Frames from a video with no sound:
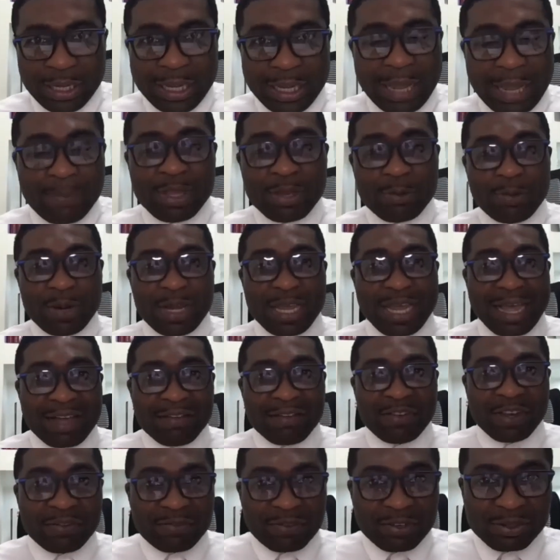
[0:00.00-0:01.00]
I mean, we
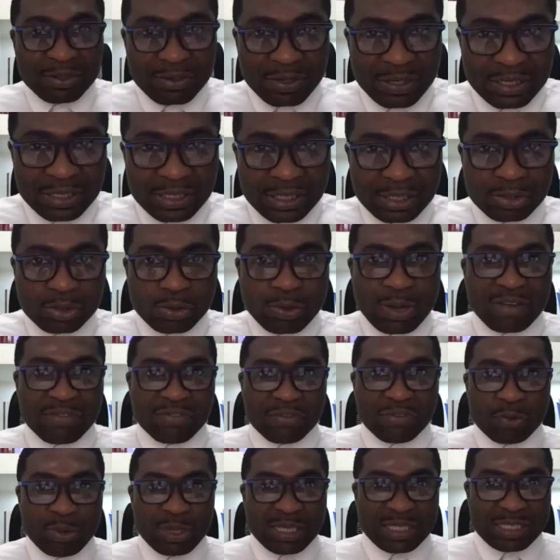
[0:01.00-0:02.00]
have every reason to
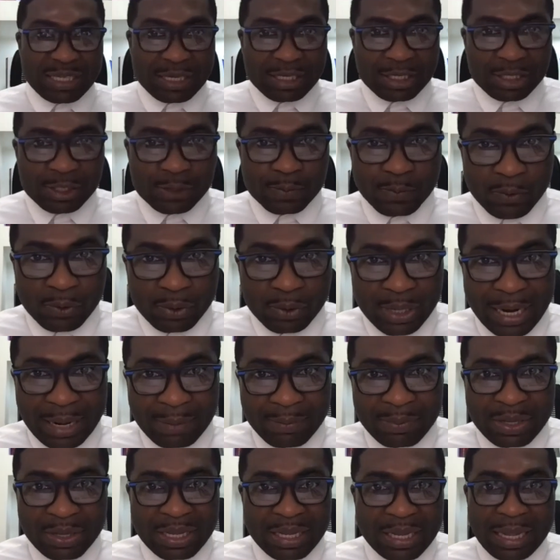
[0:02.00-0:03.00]
have quitted this
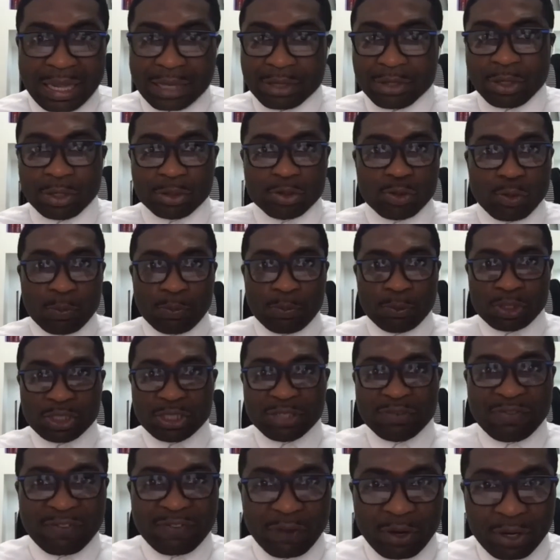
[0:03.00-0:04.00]
program and not to push
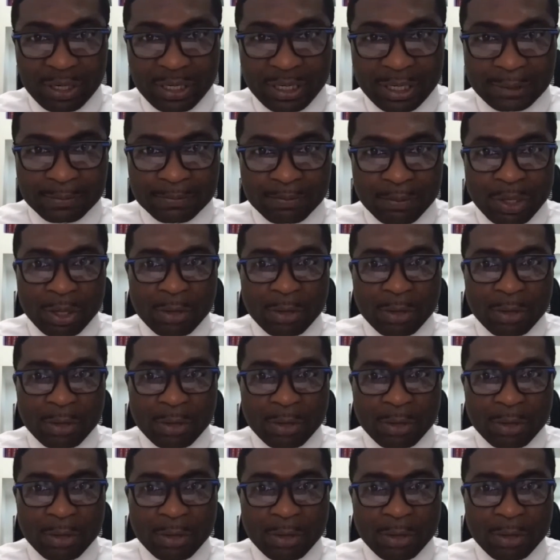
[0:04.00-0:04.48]
it further.